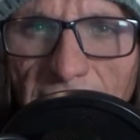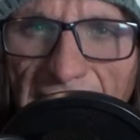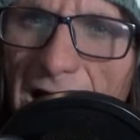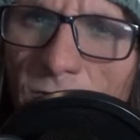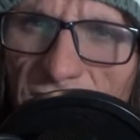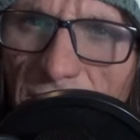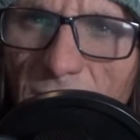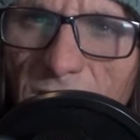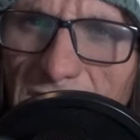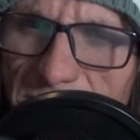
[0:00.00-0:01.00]
Calvin and
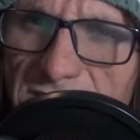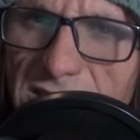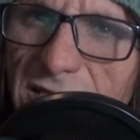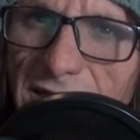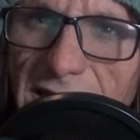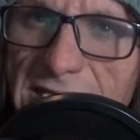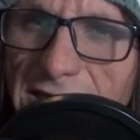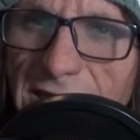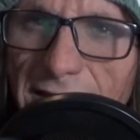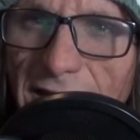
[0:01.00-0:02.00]
Hobbes is a
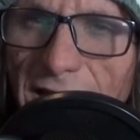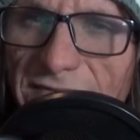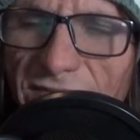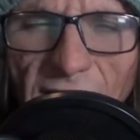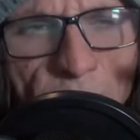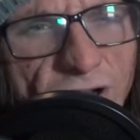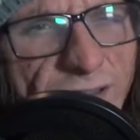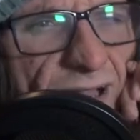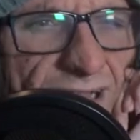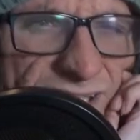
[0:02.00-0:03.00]
thing like that too. I'm
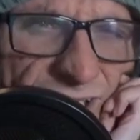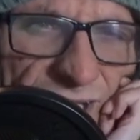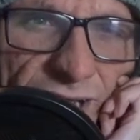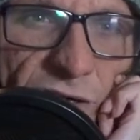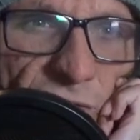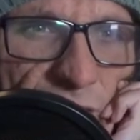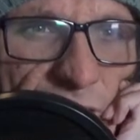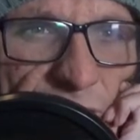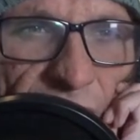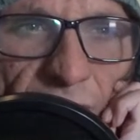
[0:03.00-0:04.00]
realizing now
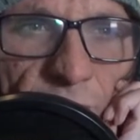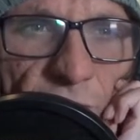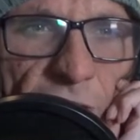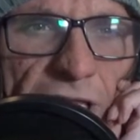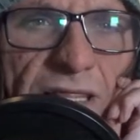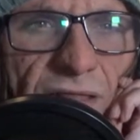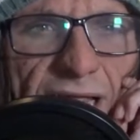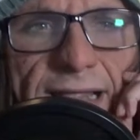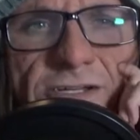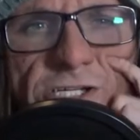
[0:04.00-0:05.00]
that I really
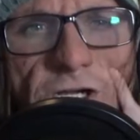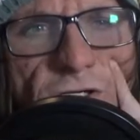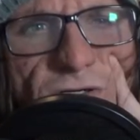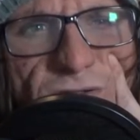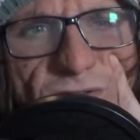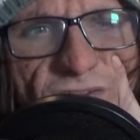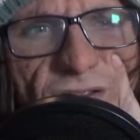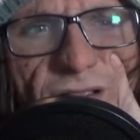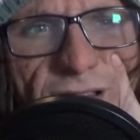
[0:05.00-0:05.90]
like shows.